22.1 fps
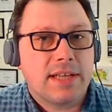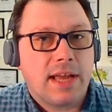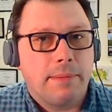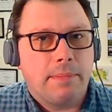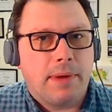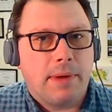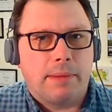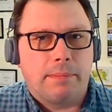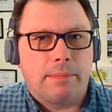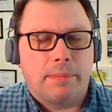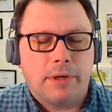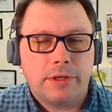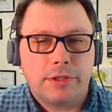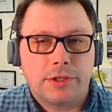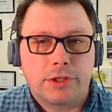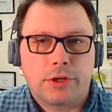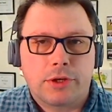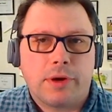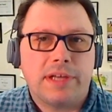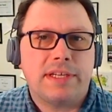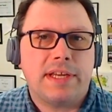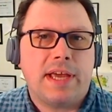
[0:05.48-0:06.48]
I'm Bob
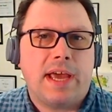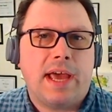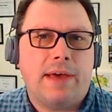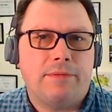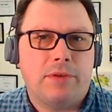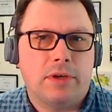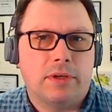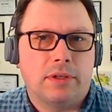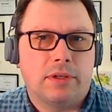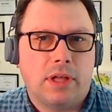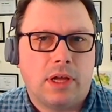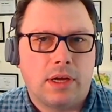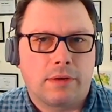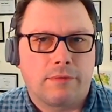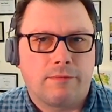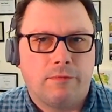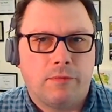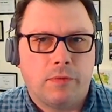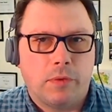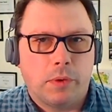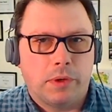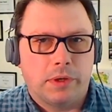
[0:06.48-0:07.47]
Bertsch. Great to have you along
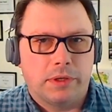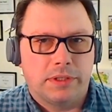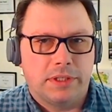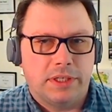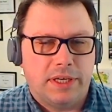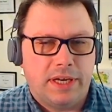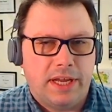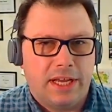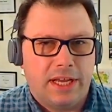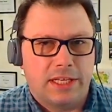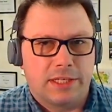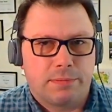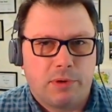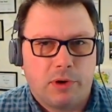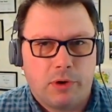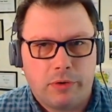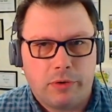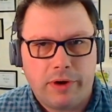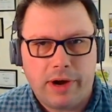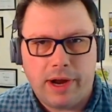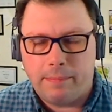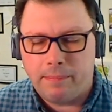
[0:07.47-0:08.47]
for today's
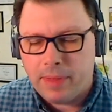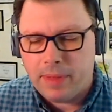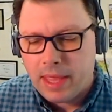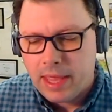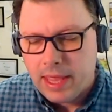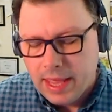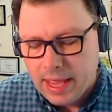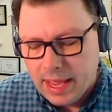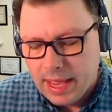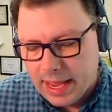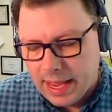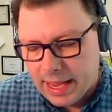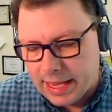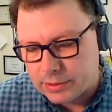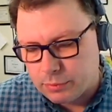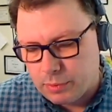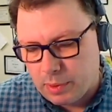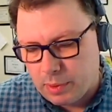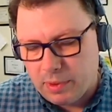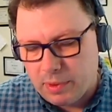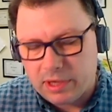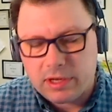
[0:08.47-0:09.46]
program
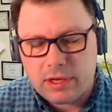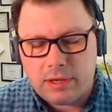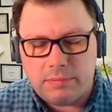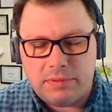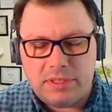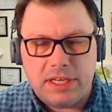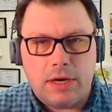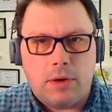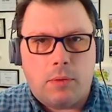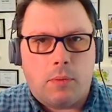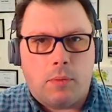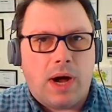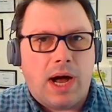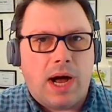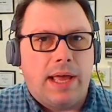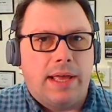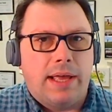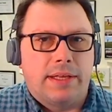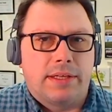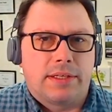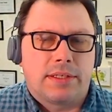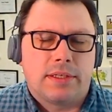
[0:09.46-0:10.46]
as we welcome Dena
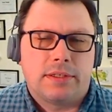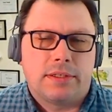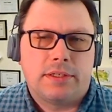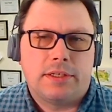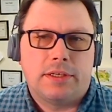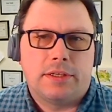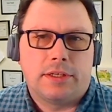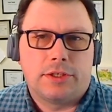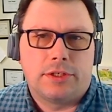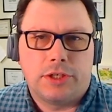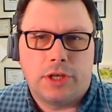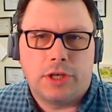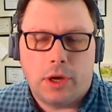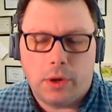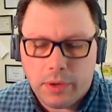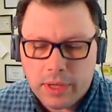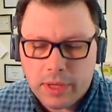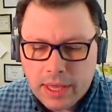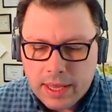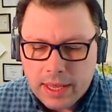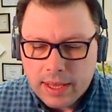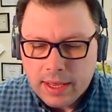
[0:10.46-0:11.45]
Wise to the show.